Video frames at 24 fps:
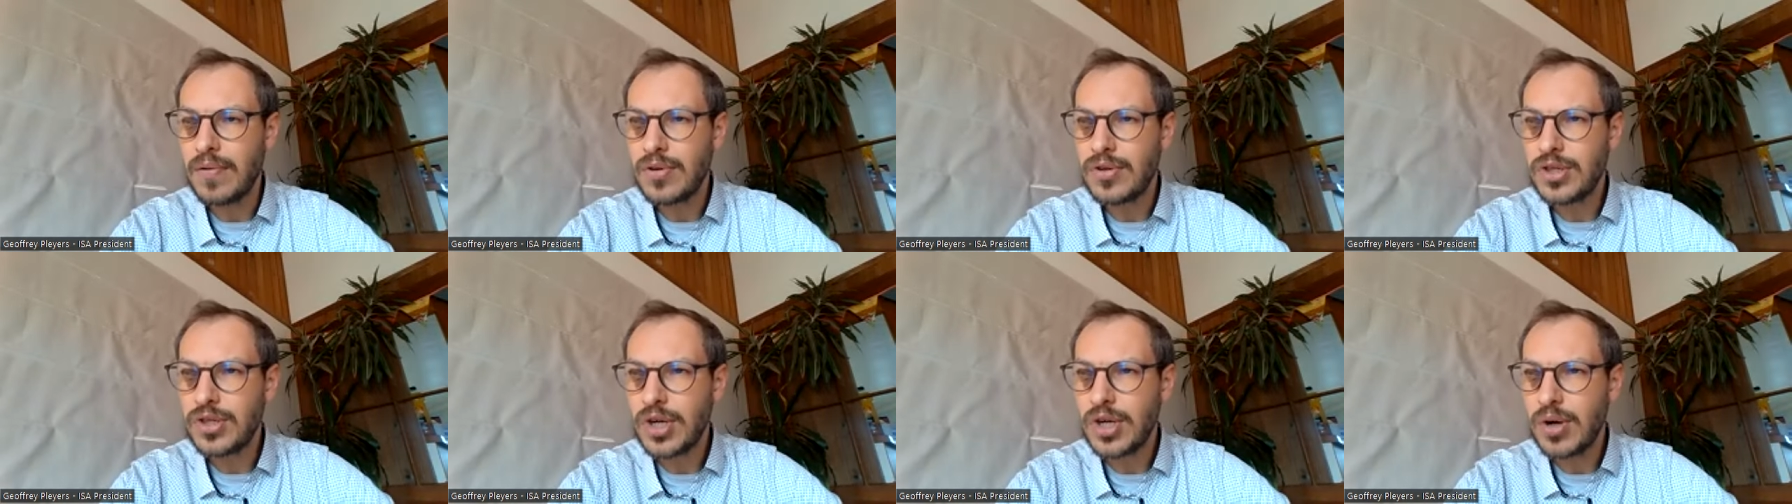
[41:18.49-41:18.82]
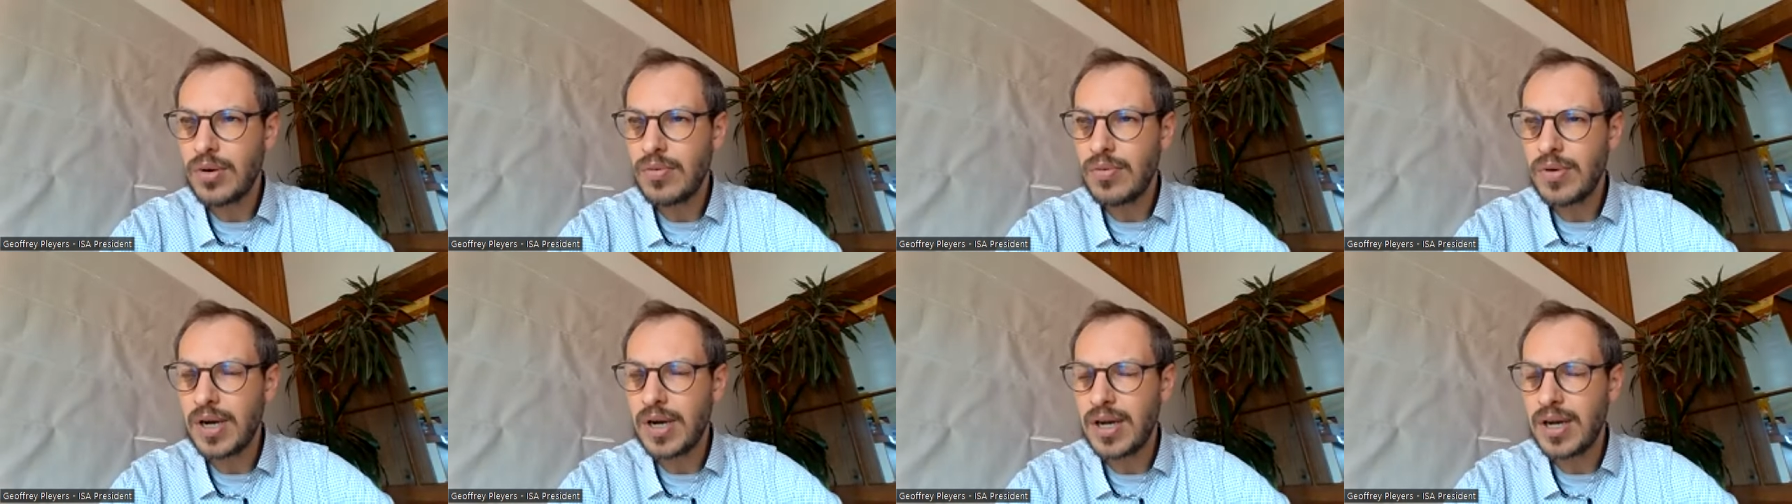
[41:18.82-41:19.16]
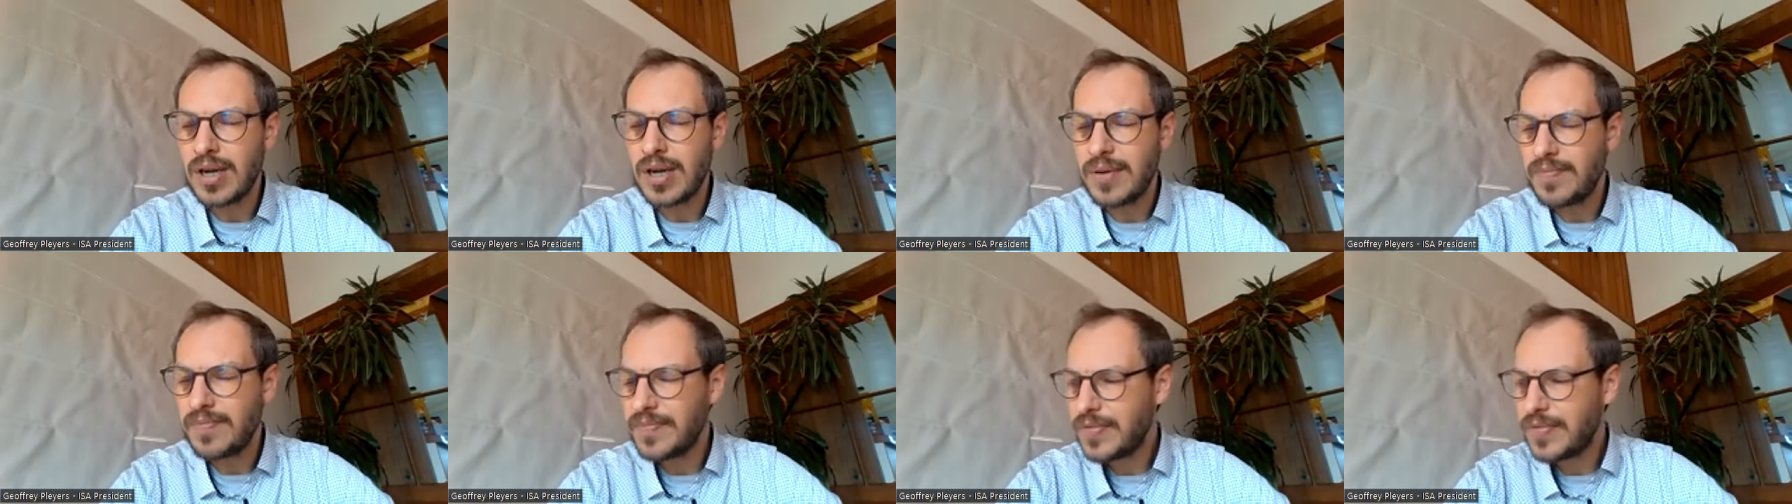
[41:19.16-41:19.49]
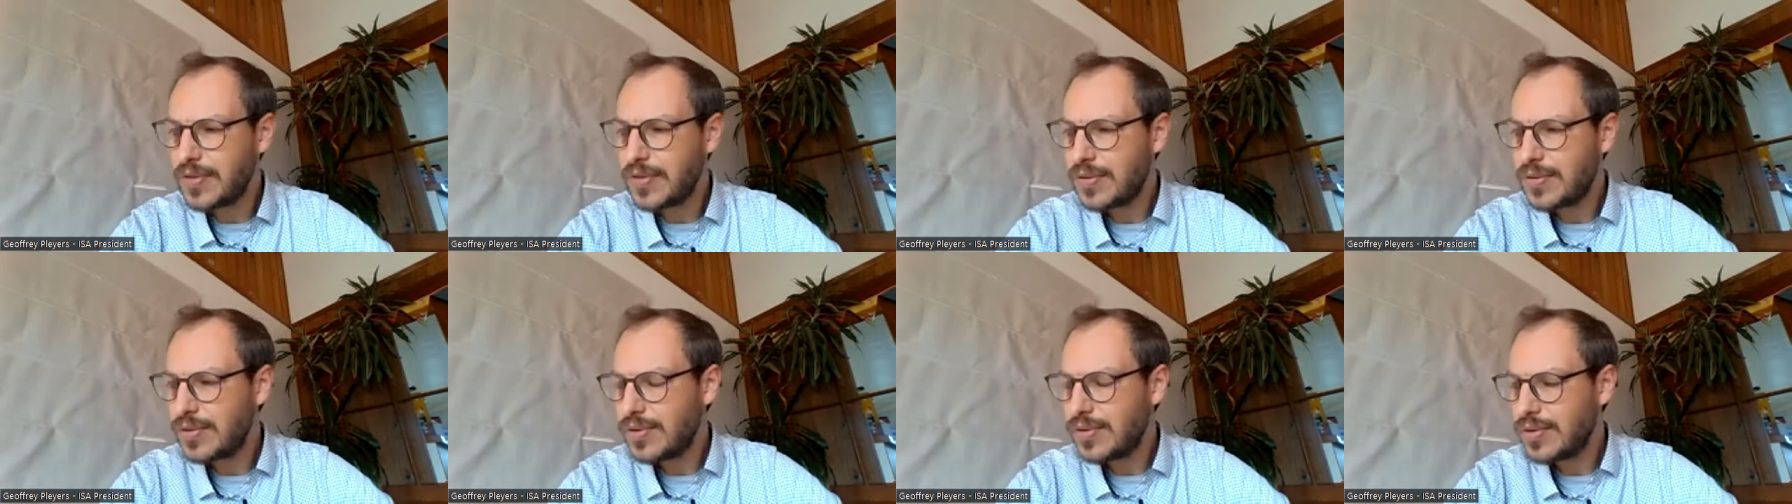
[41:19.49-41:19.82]
show, uh,
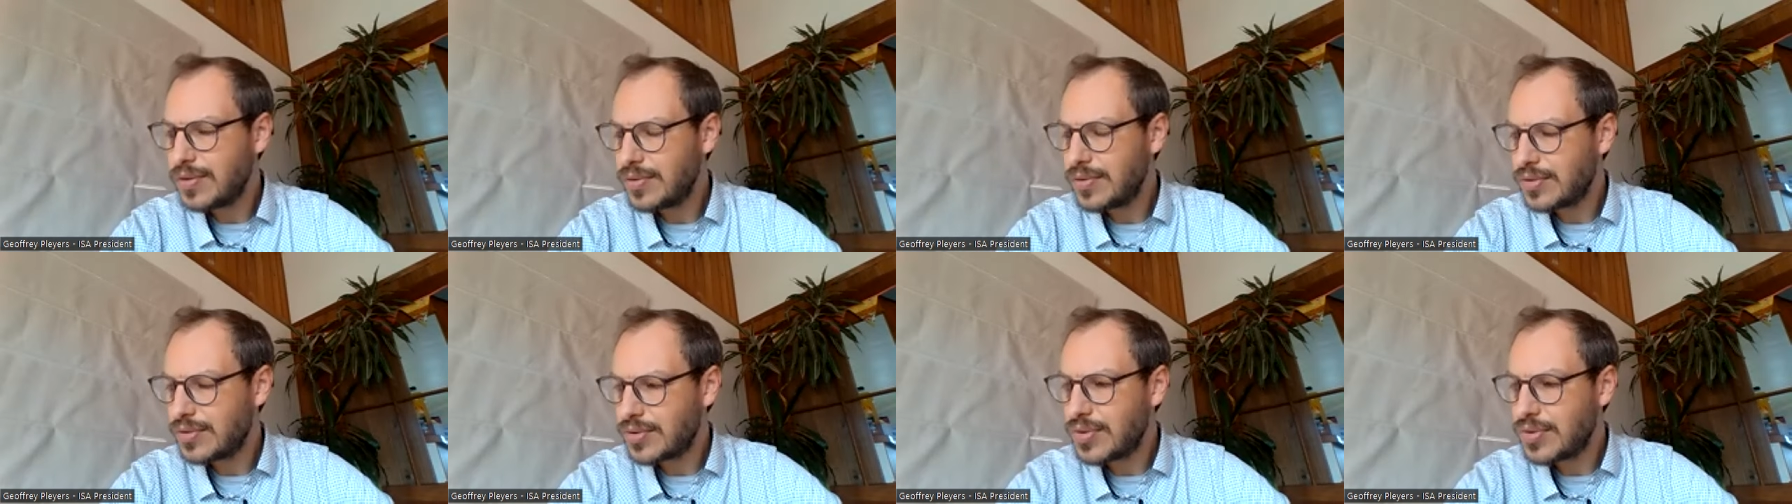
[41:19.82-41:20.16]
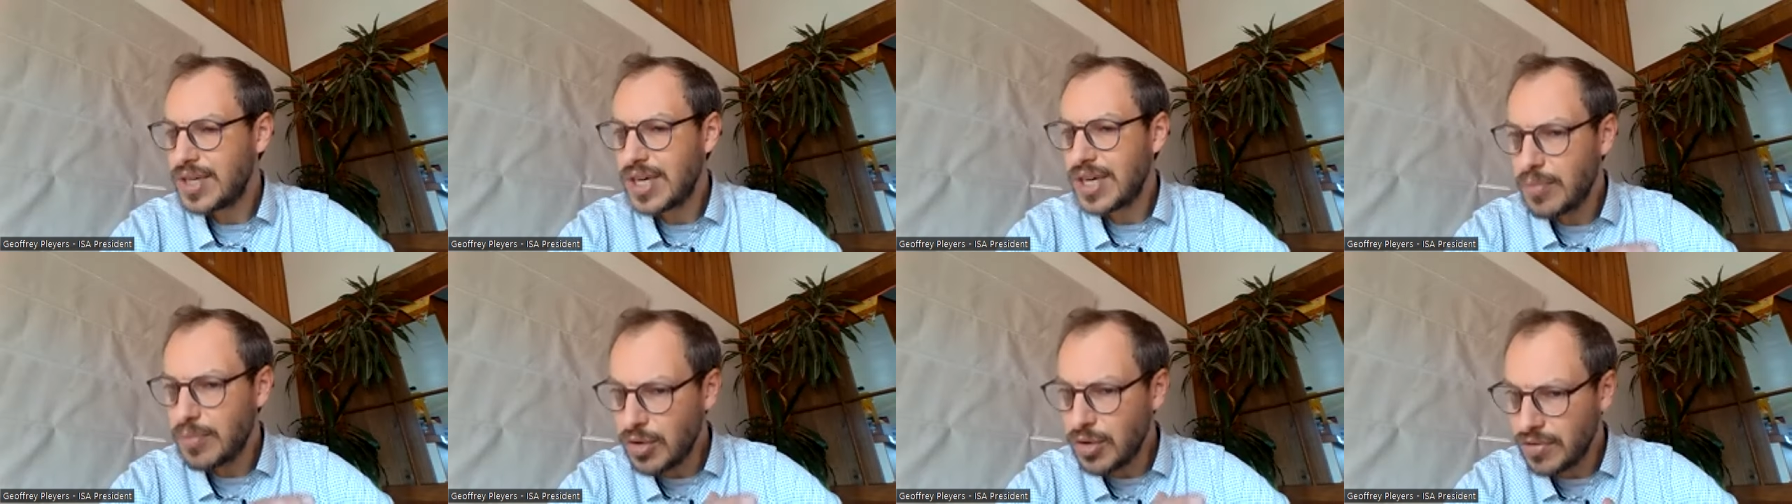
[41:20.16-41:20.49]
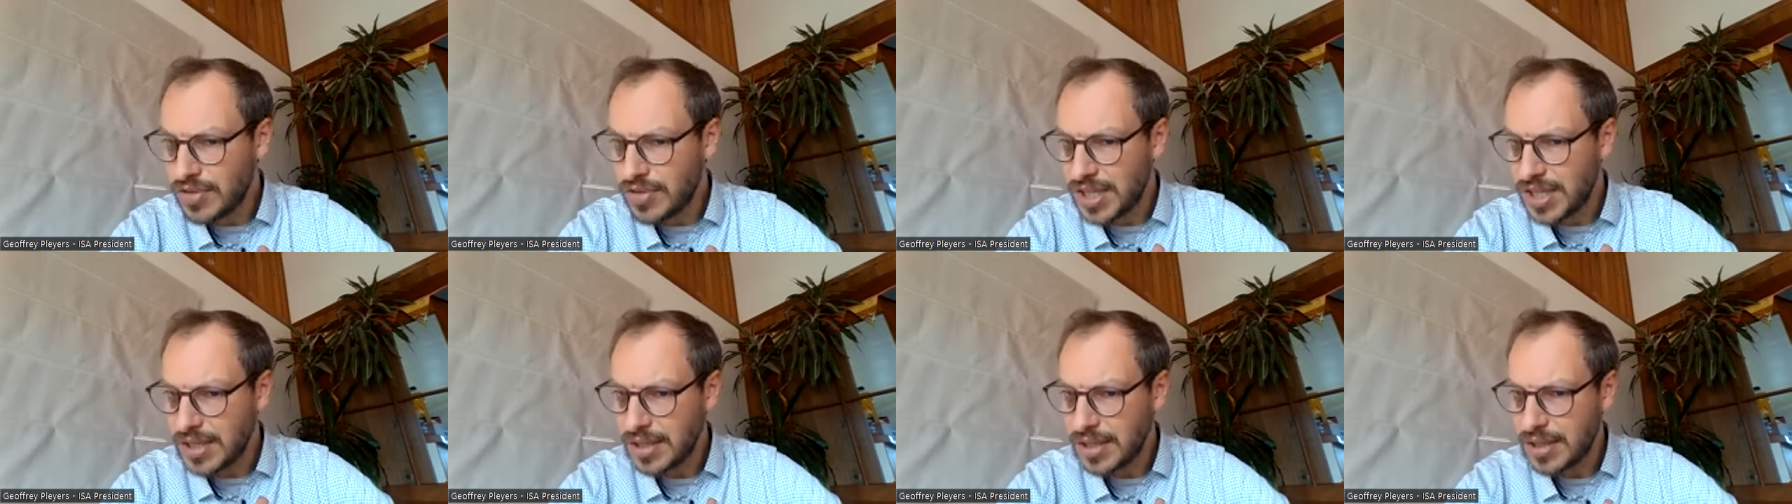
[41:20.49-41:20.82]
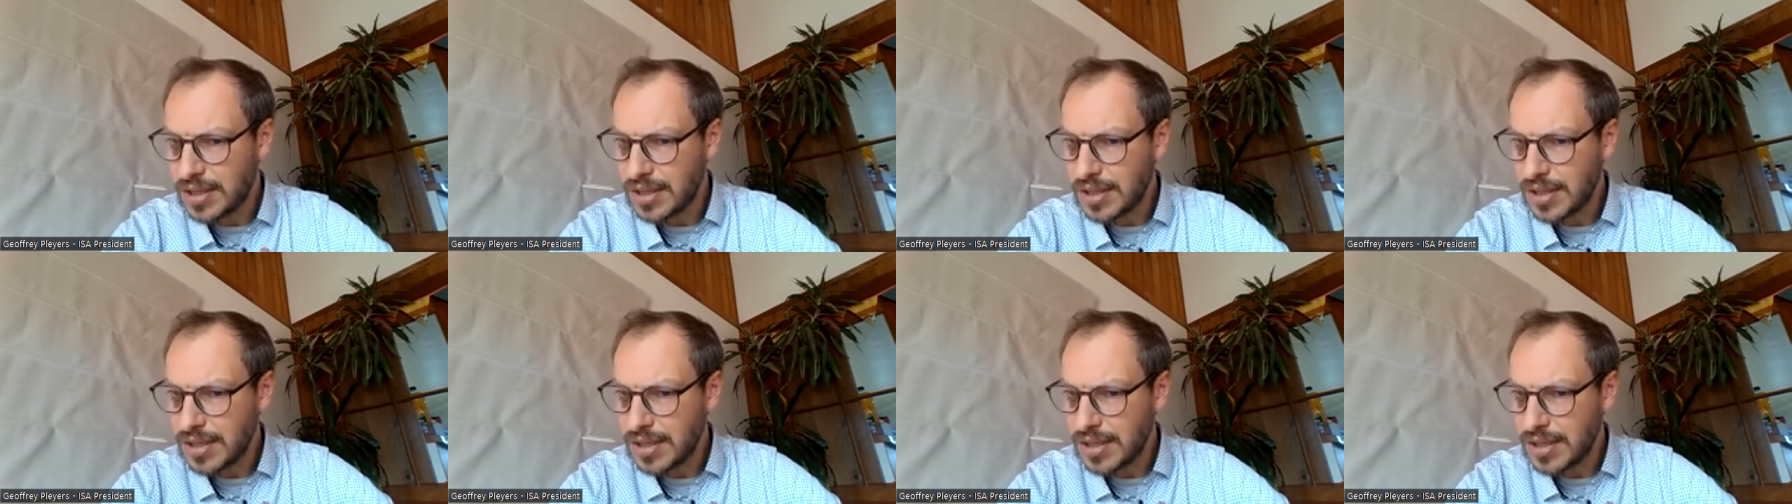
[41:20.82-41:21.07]
to screen a movie